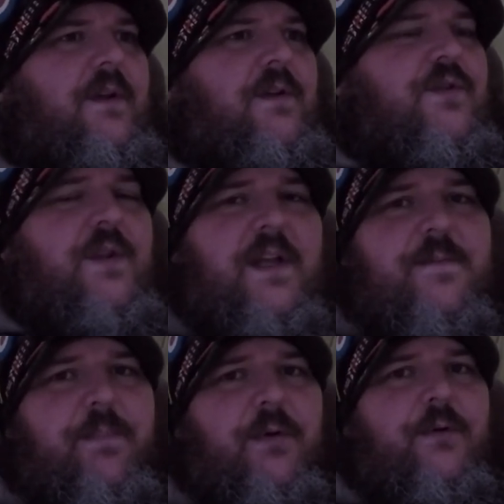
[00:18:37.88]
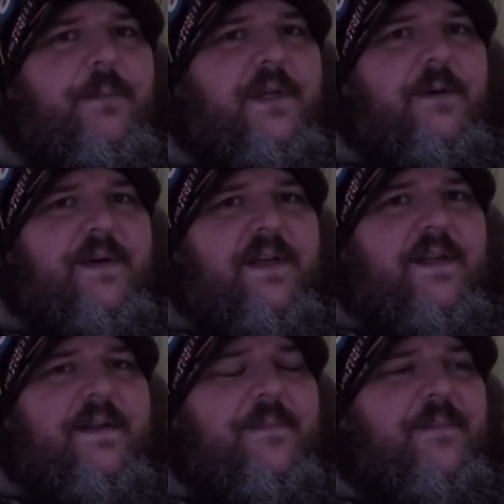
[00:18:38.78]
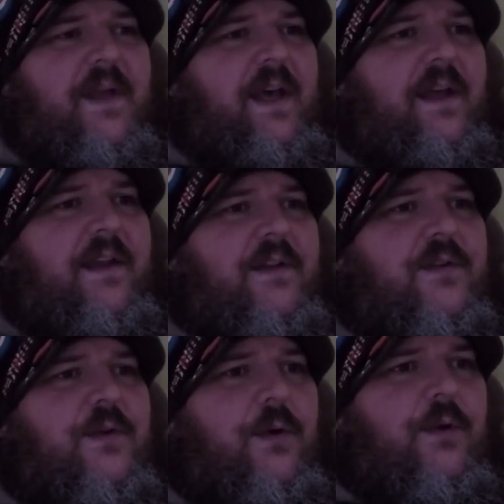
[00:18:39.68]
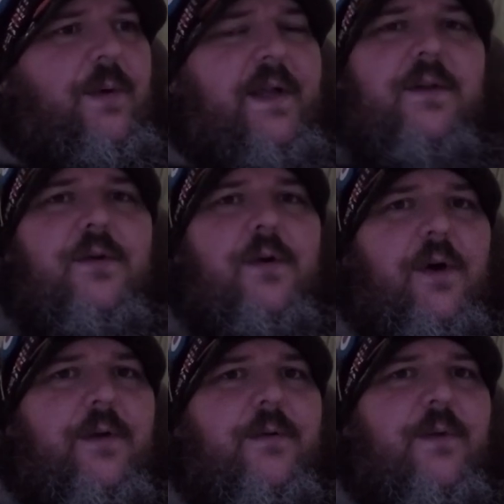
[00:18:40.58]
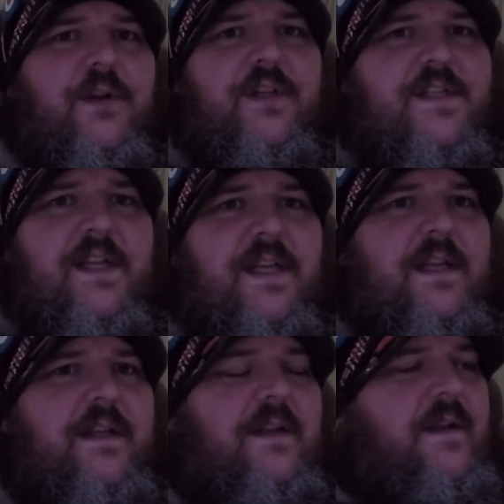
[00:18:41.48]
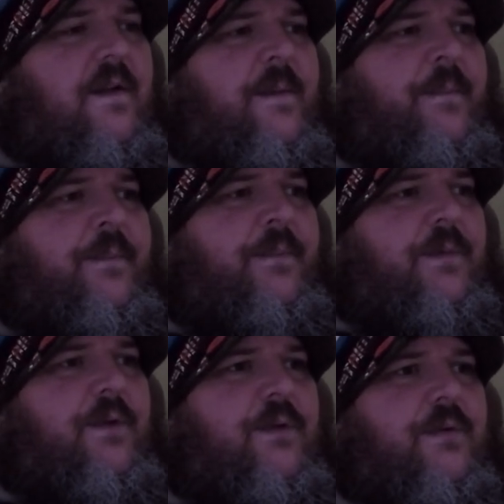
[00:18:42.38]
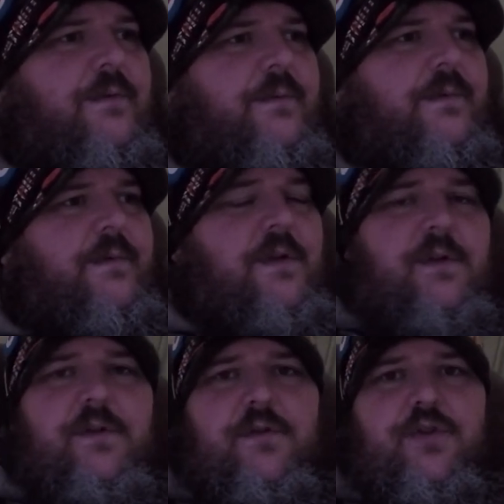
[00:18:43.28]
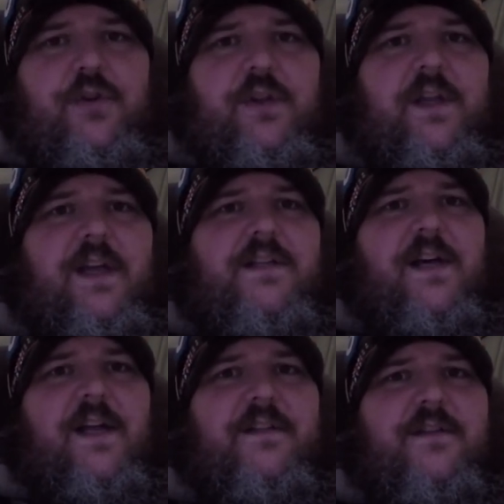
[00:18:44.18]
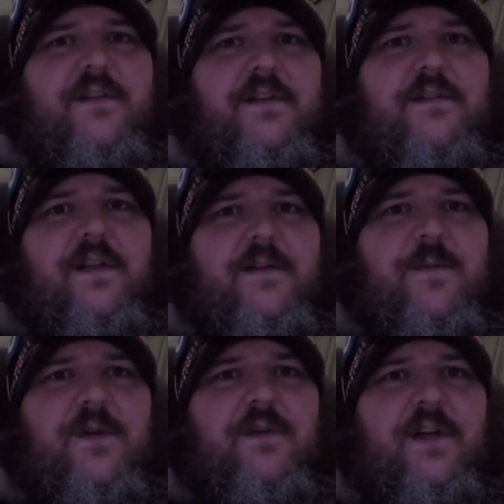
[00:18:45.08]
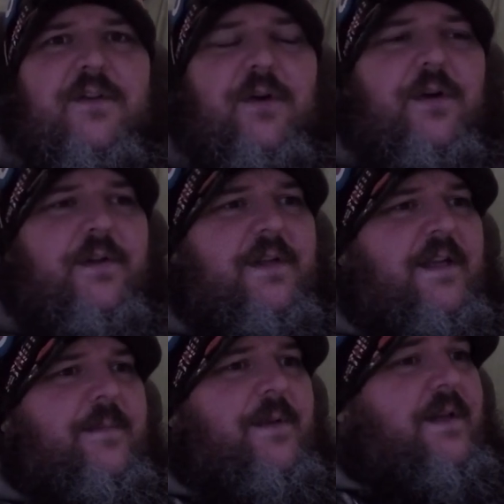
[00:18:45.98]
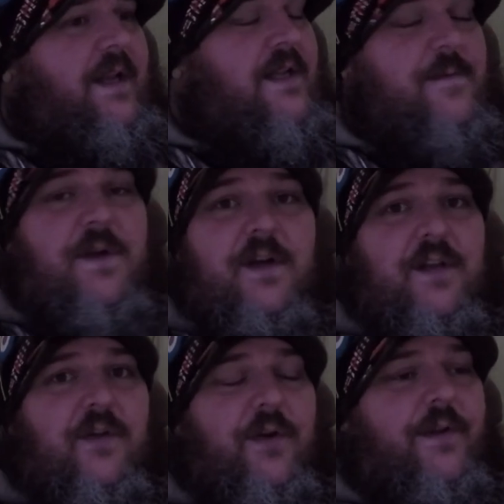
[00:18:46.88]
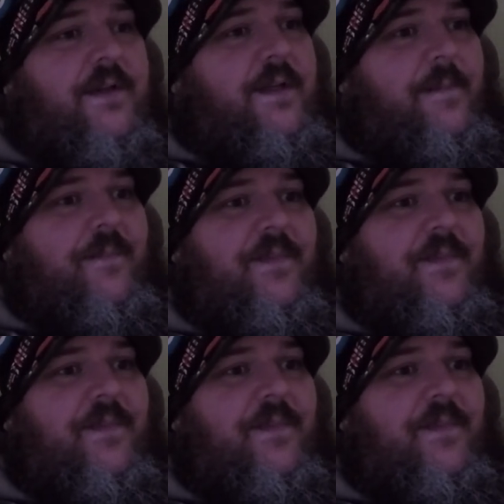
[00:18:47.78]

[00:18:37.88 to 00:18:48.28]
So that's blown me away. I don't quite know what to say. You know, shook the guy's hand and says it's been great talking to him, and it has been great talking to him.